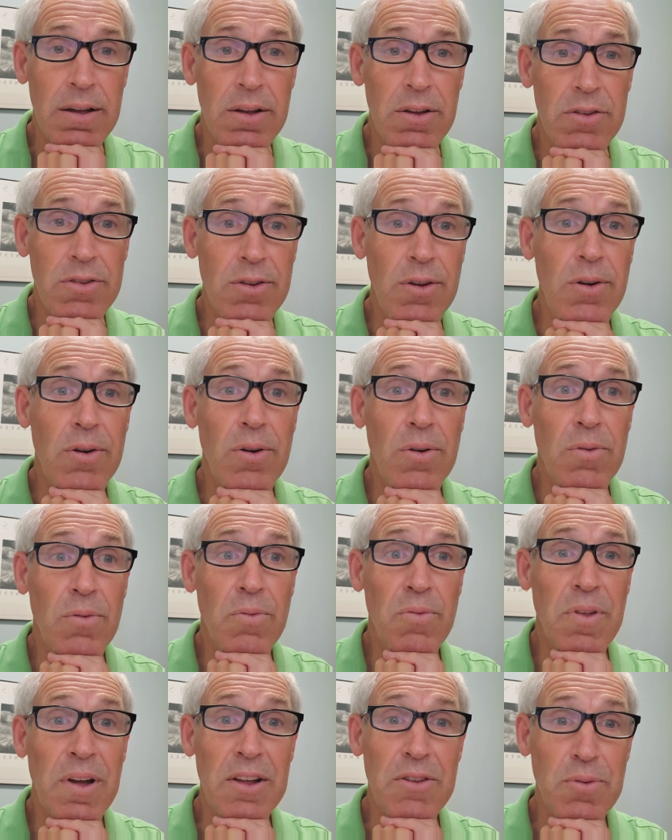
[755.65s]

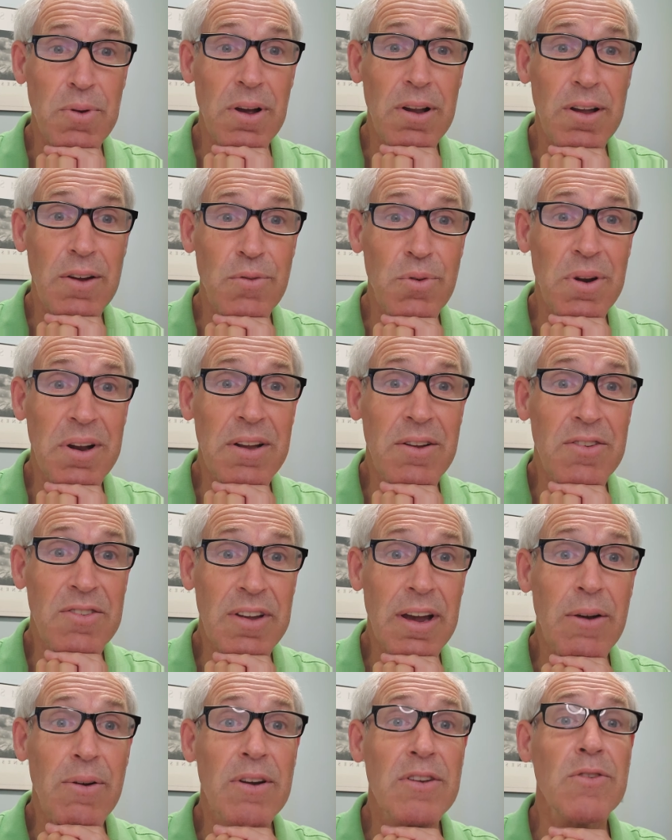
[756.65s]
So that's why I love running
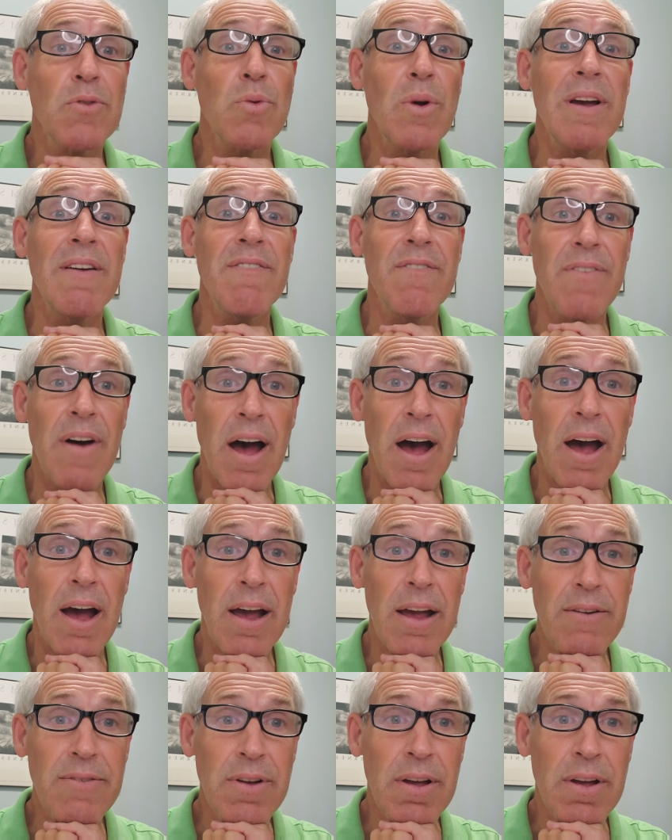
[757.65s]
Cyrix Array 5.